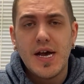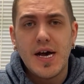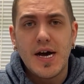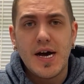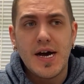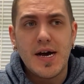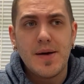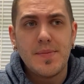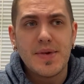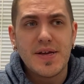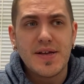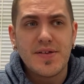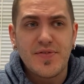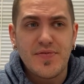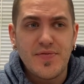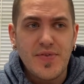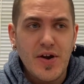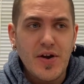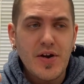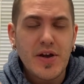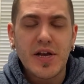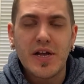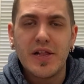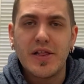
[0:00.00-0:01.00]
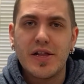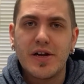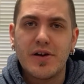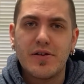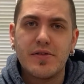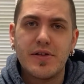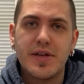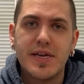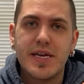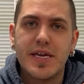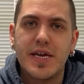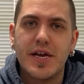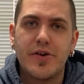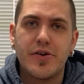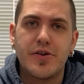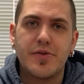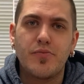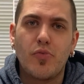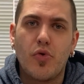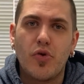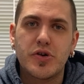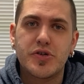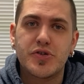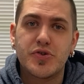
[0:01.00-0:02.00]
It's very clearly
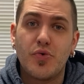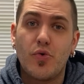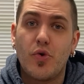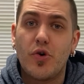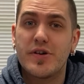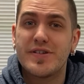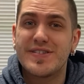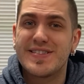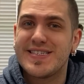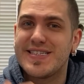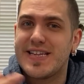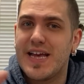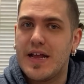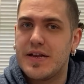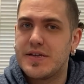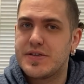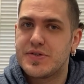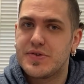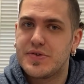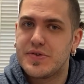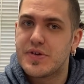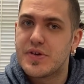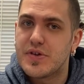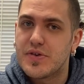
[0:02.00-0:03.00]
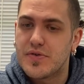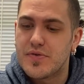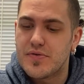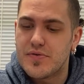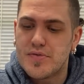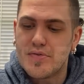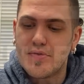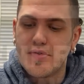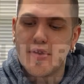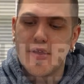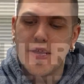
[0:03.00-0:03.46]
geared more towards dental use.